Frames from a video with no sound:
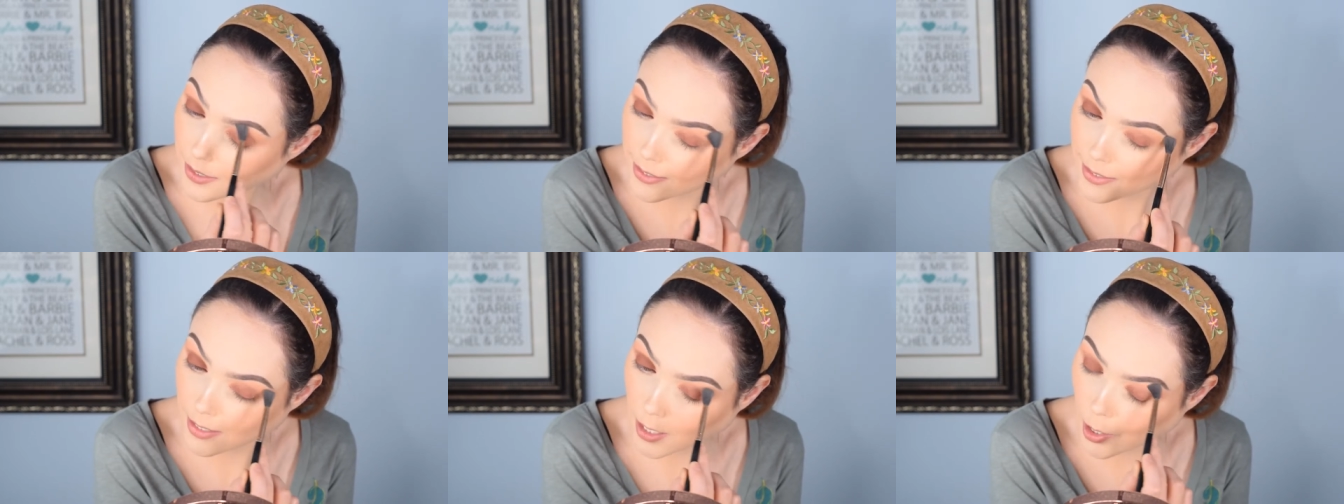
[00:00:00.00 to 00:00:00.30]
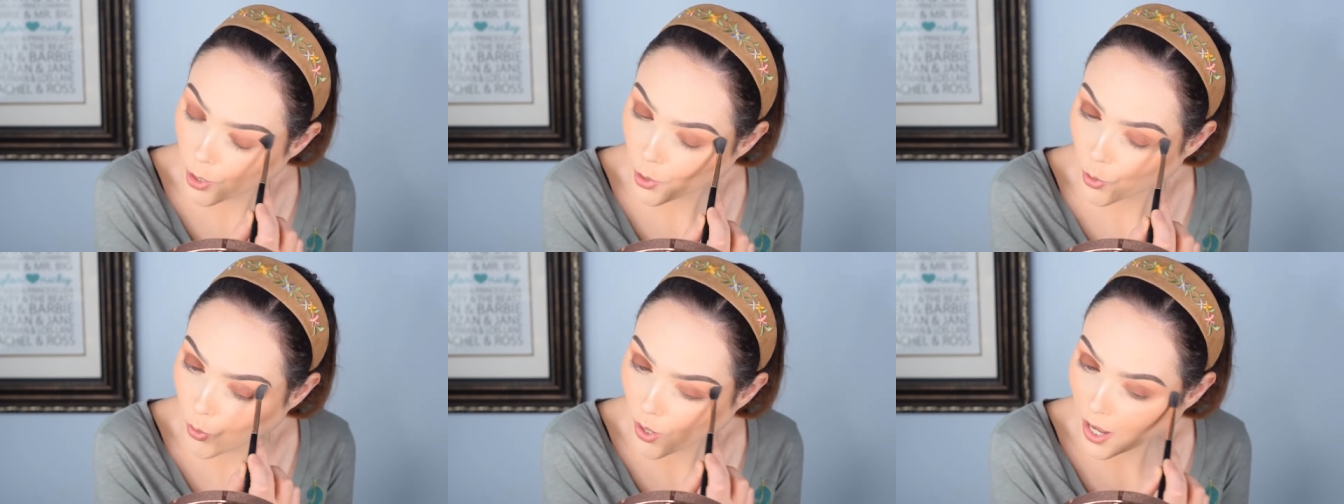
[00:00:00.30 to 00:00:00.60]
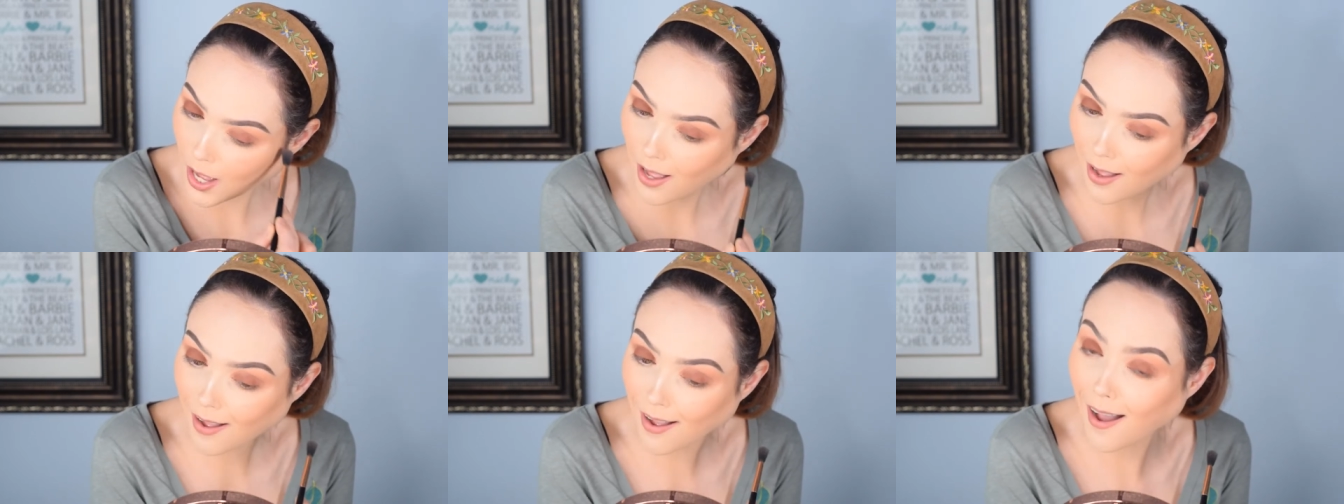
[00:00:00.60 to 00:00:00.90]
So,
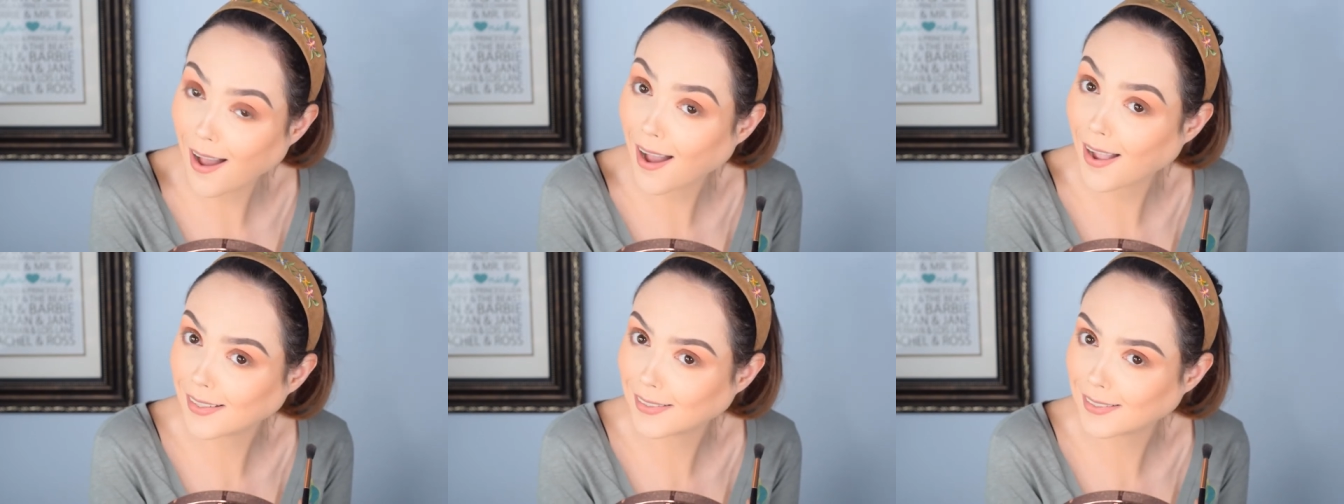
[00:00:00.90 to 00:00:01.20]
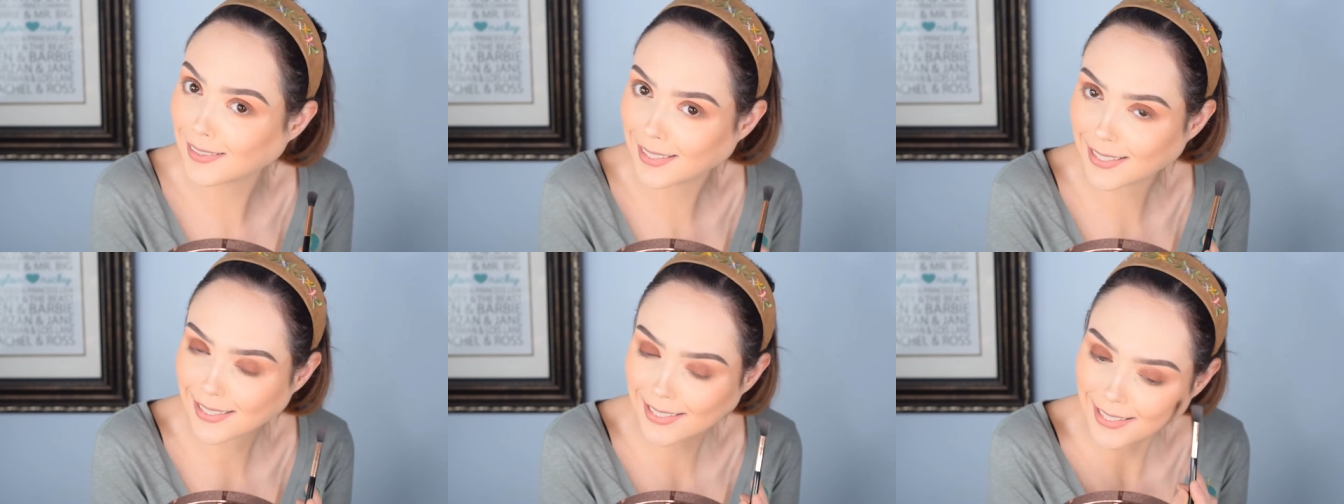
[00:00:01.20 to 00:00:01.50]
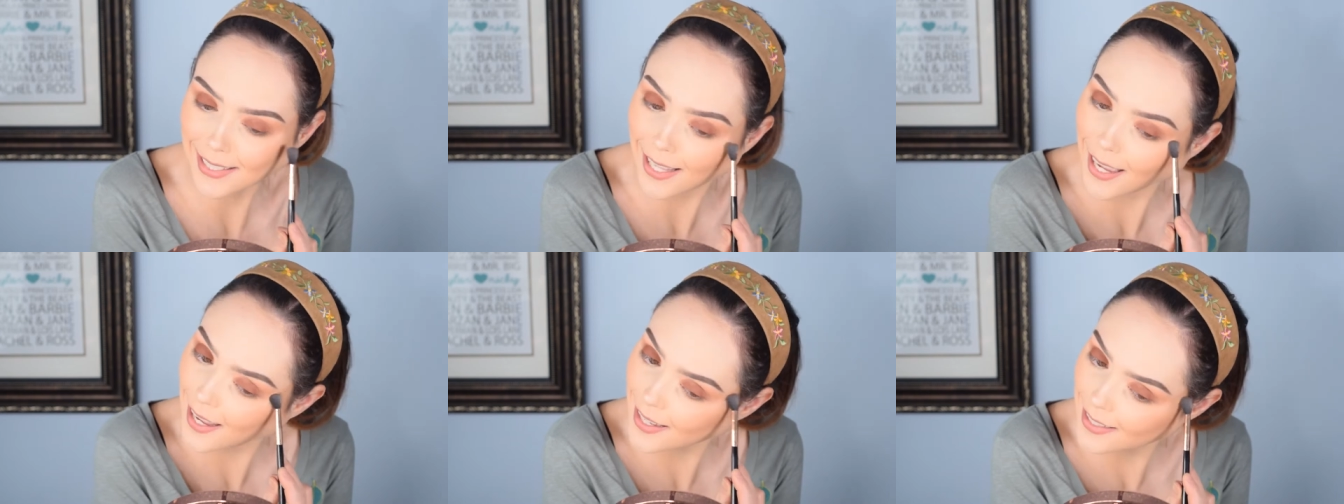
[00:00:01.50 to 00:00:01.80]
highly
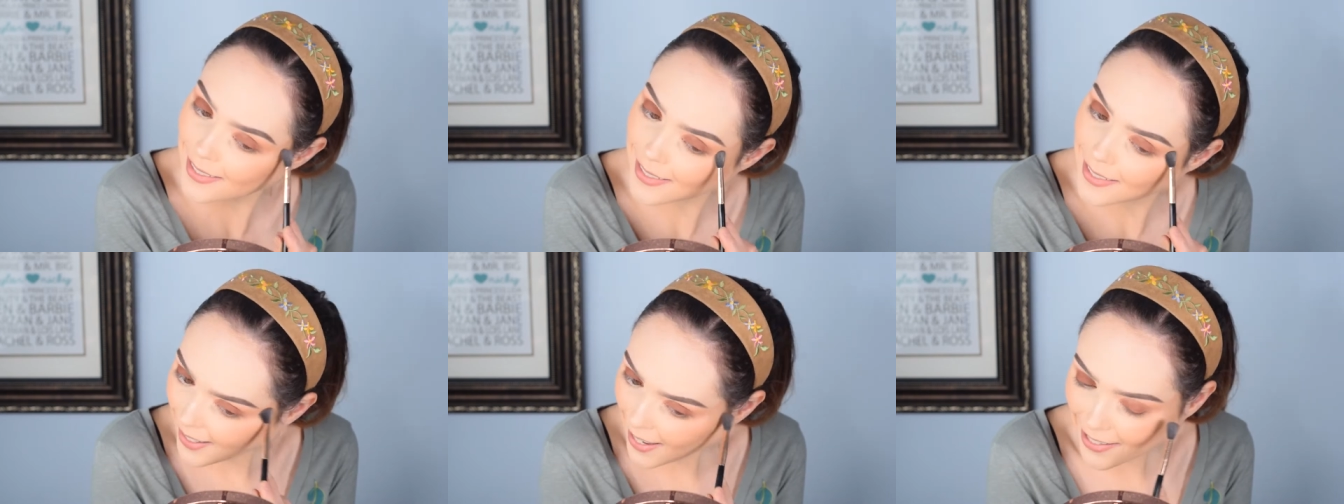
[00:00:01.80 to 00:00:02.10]
into that.